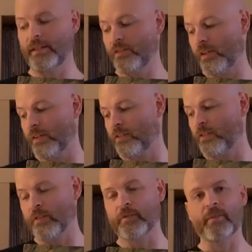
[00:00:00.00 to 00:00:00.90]
He's on
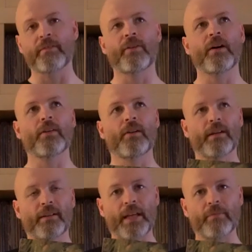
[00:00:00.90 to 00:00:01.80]
"Song for My Father"
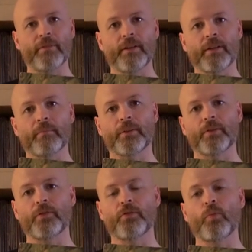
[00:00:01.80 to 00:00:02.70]
and Cape Verdean
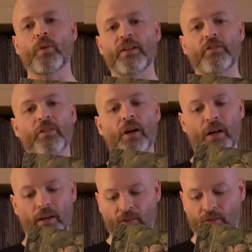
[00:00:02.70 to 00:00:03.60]
Blues. Woody
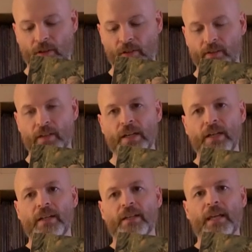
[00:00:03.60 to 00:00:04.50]
Shaw is on
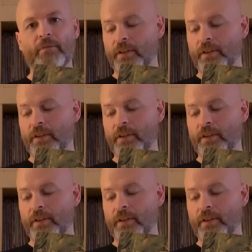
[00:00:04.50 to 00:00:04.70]
Cape